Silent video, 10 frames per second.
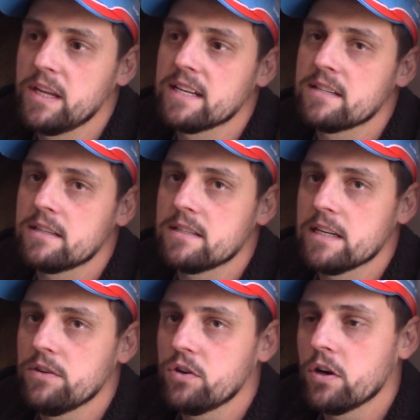But that's not to
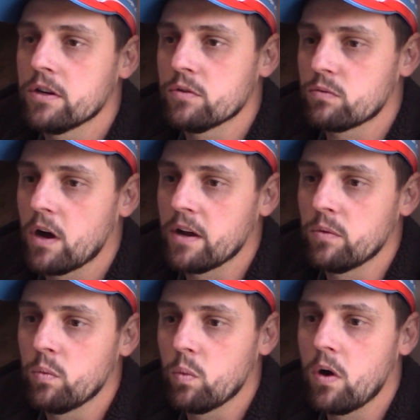say you couldn't run
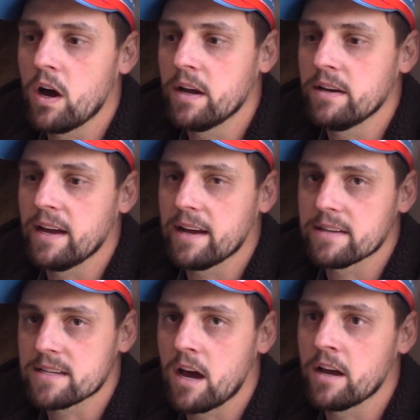one at a
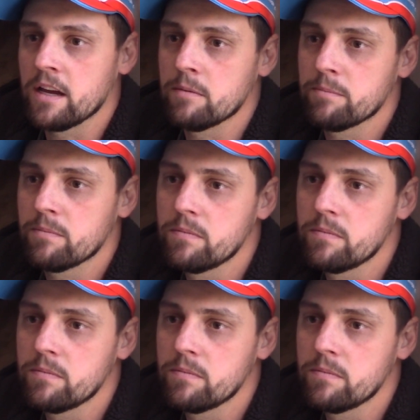time